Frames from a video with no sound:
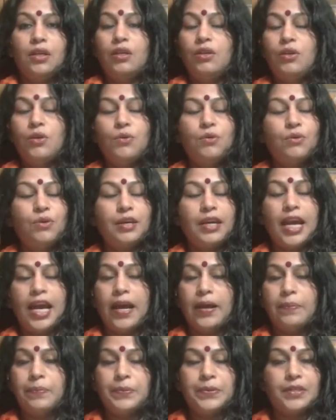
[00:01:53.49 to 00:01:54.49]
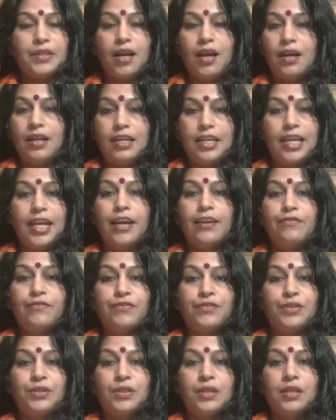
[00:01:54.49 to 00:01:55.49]
No gaps are
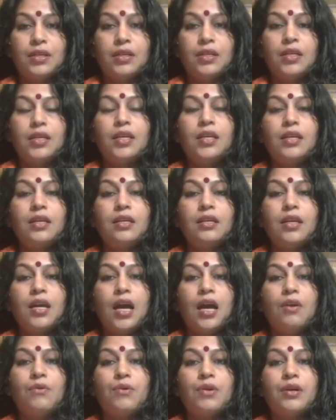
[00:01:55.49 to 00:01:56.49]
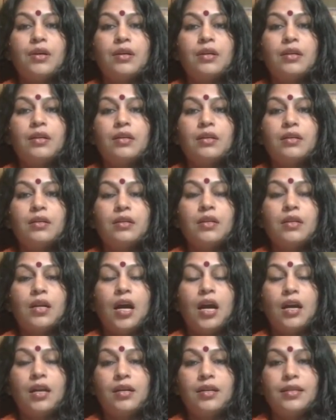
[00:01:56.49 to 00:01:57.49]
left in our
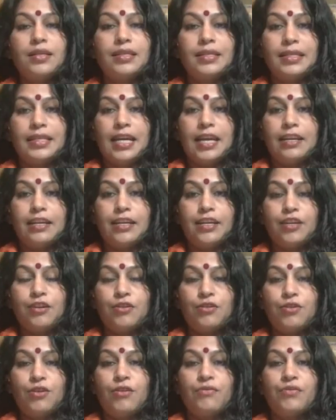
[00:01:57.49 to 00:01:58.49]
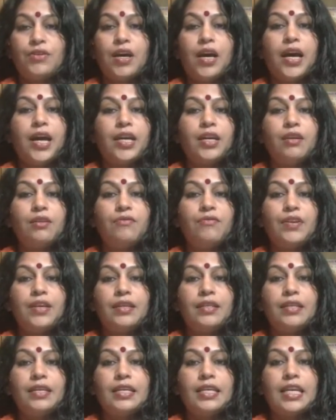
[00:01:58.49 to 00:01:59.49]
understanding of the
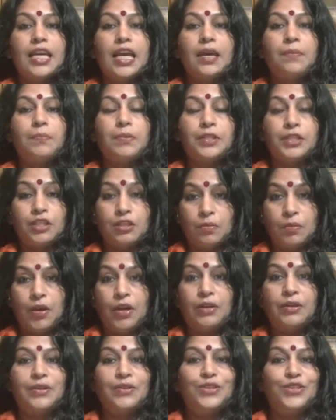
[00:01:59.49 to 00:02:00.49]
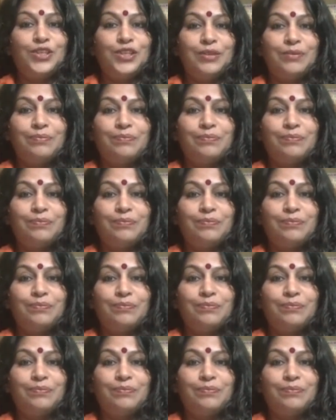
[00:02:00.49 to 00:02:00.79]
Ayurvedic epistemology.